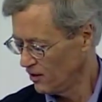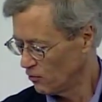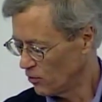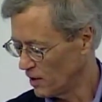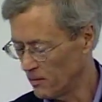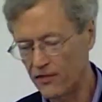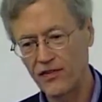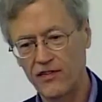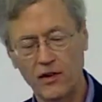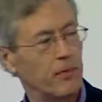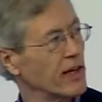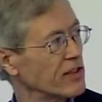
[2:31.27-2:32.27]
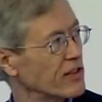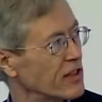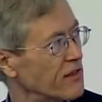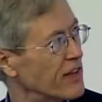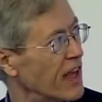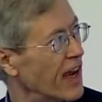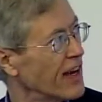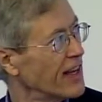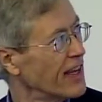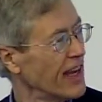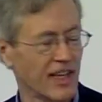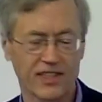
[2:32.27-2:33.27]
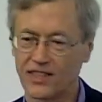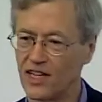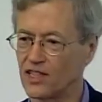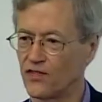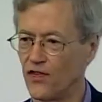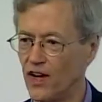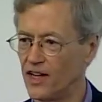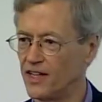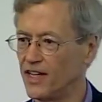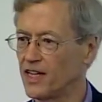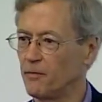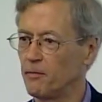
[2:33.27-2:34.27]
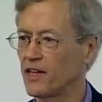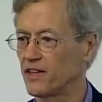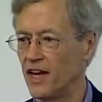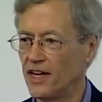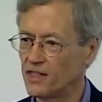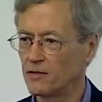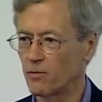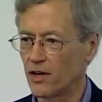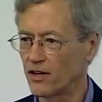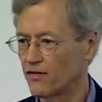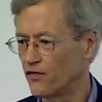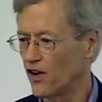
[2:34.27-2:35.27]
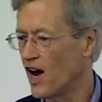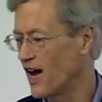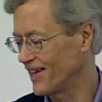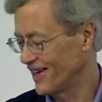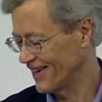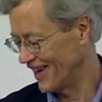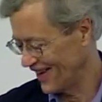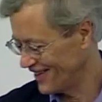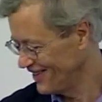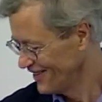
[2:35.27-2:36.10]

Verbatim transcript: One of my favorite pictures of Dan, he has such fun, he can make the Hindenburg fly again.